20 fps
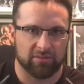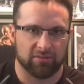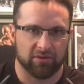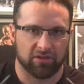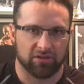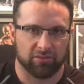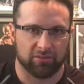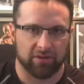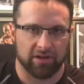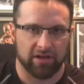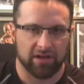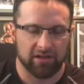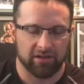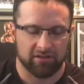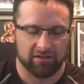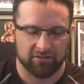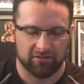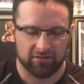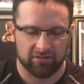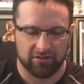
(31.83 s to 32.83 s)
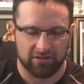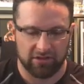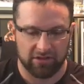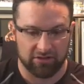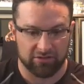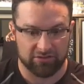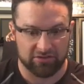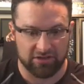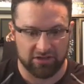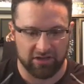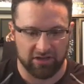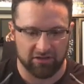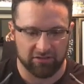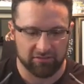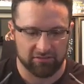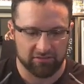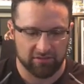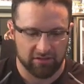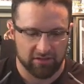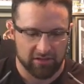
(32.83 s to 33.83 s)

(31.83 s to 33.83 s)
number 3 years ago,